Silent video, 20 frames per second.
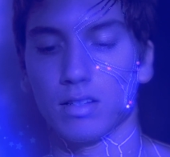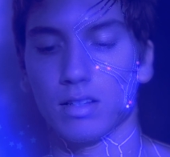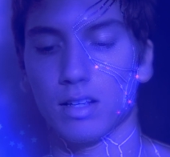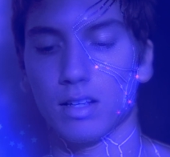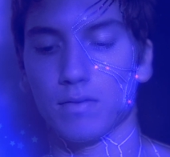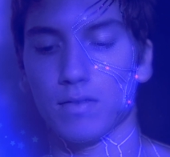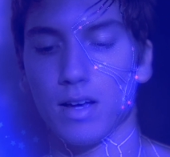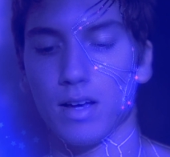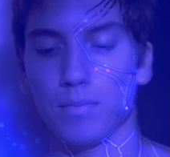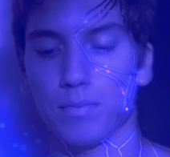
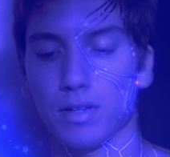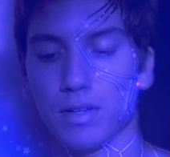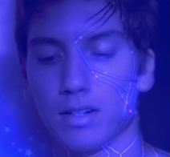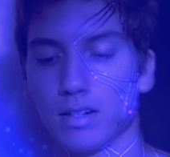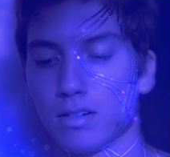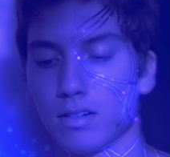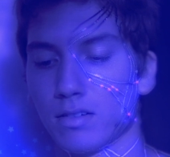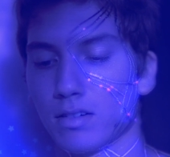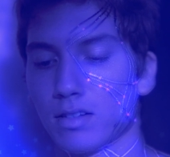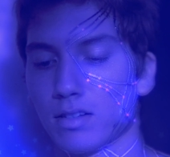They have not been
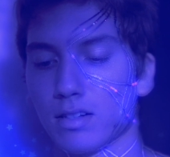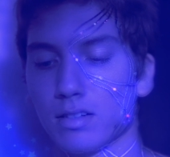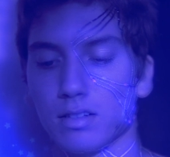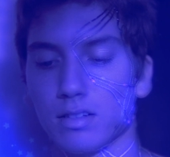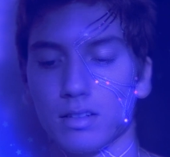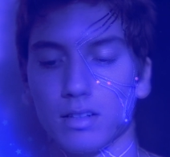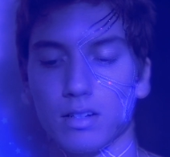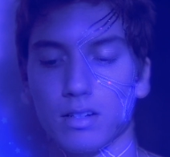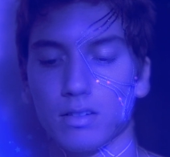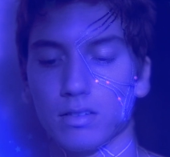here in
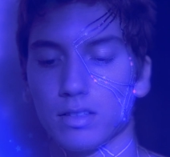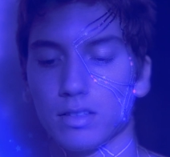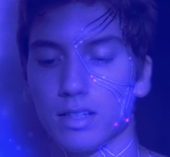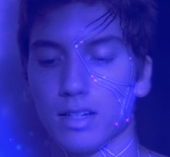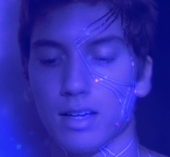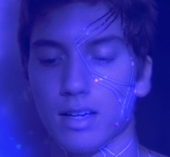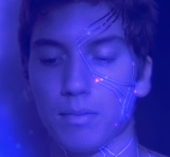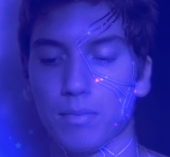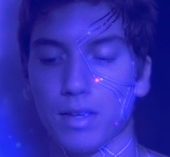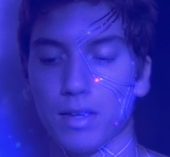such a long
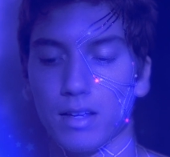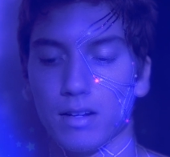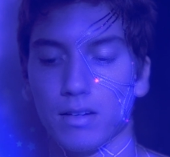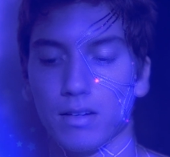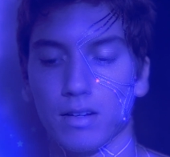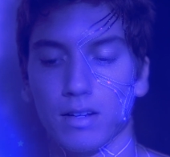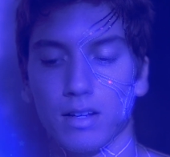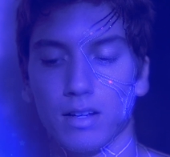time that